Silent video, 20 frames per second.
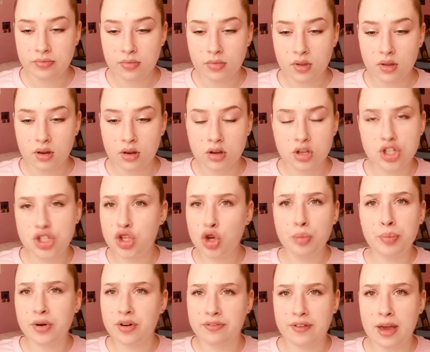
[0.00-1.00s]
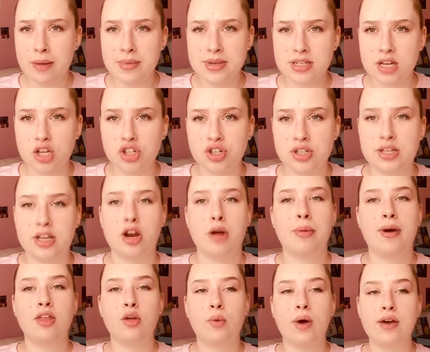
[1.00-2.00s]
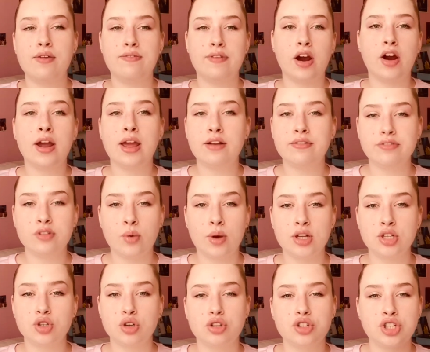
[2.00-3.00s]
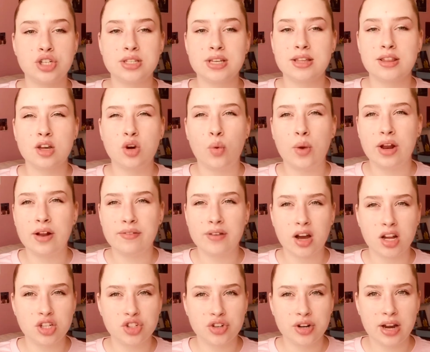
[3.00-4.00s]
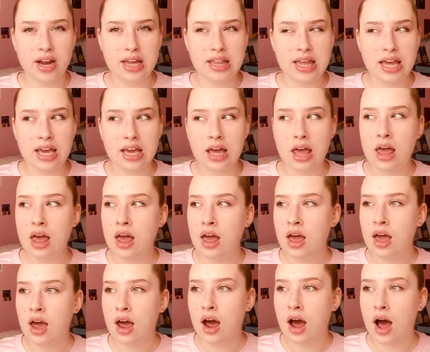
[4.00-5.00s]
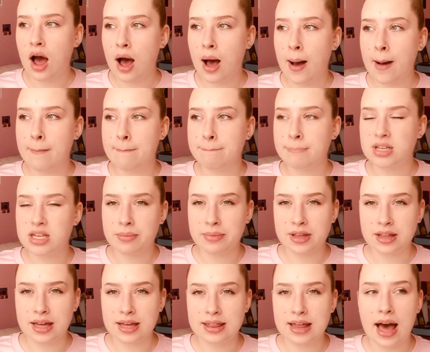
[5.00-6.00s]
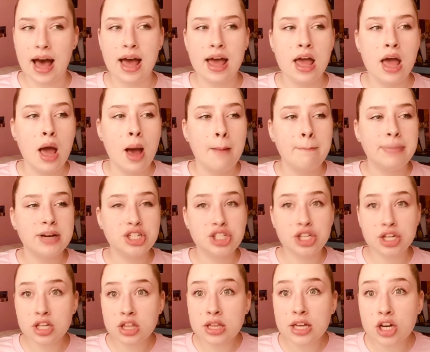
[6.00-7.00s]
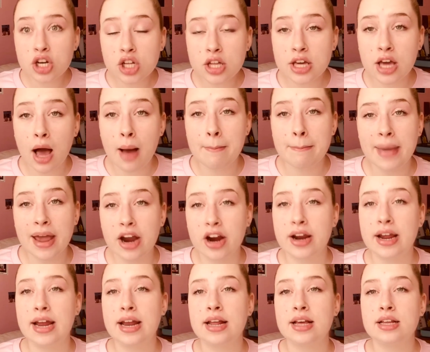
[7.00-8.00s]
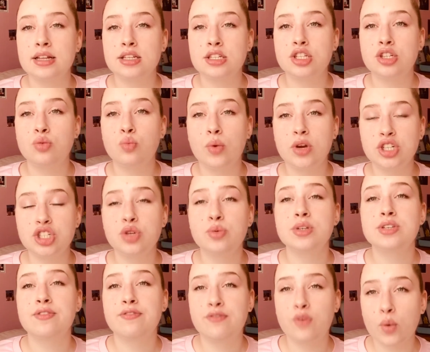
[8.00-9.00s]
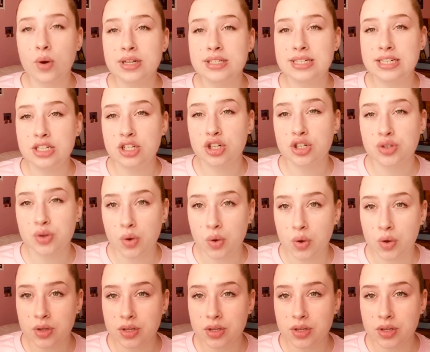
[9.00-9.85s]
super famous country singer, by the way, very influential. She's like the queen of country, I think. Something like that. But she literally got married when she was 14 years old.